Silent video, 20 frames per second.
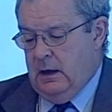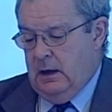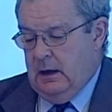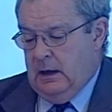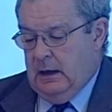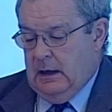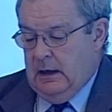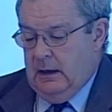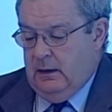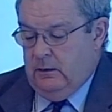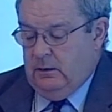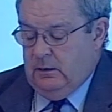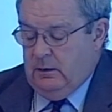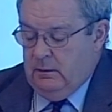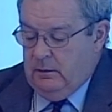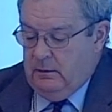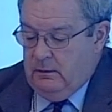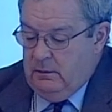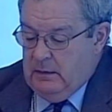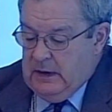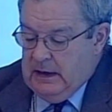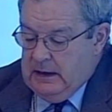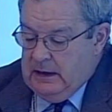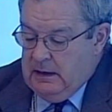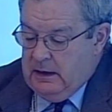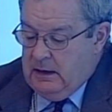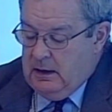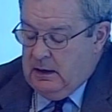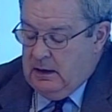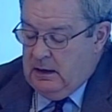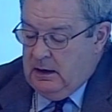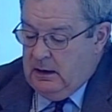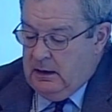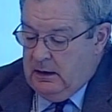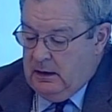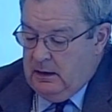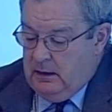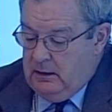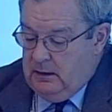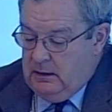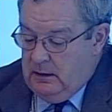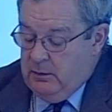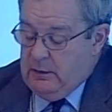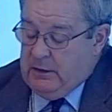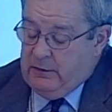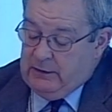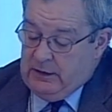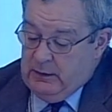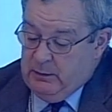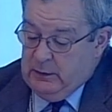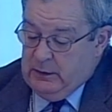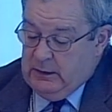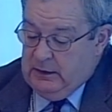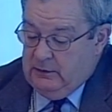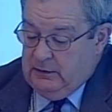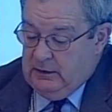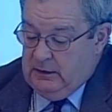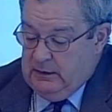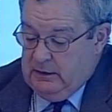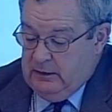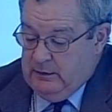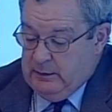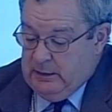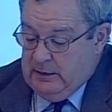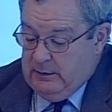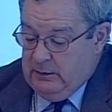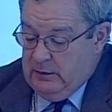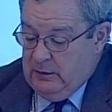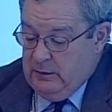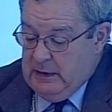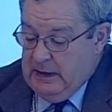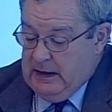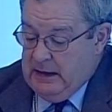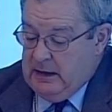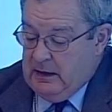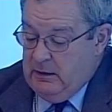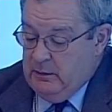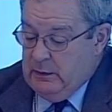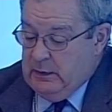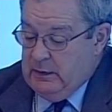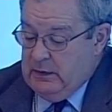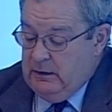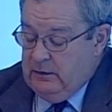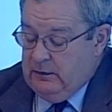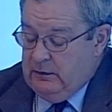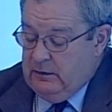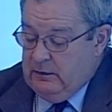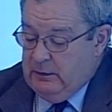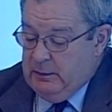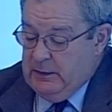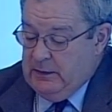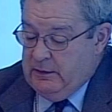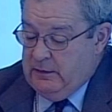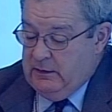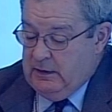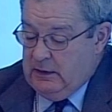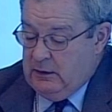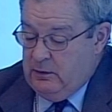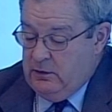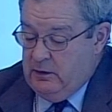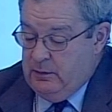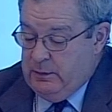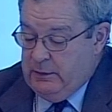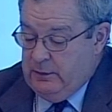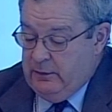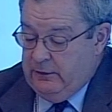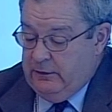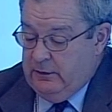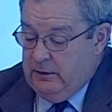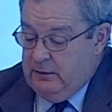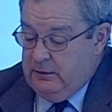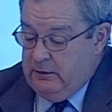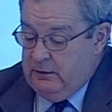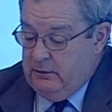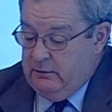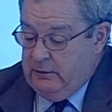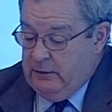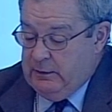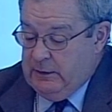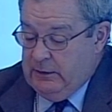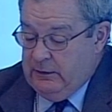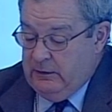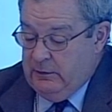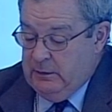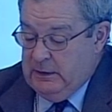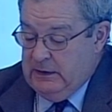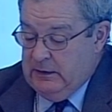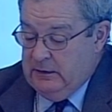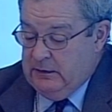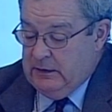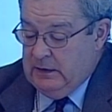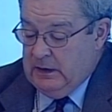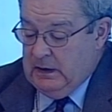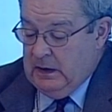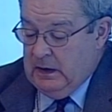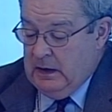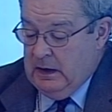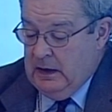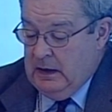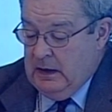And many, a number of companies at least, perhaps not many companies, as part of their corporate social responsibility